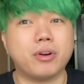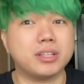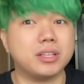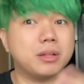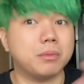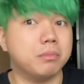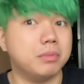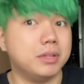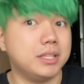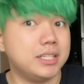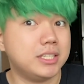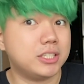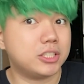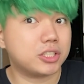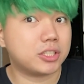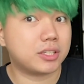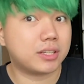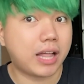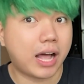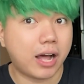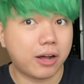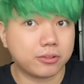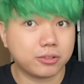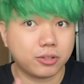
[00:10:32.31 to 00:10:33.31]
the bleach
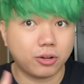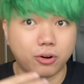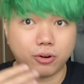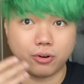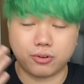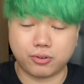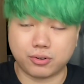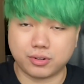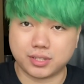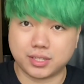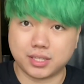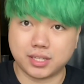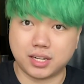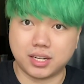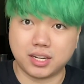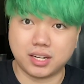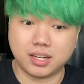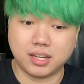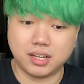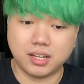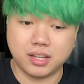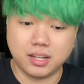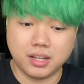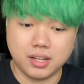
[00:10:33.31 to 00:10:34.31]
cloud or the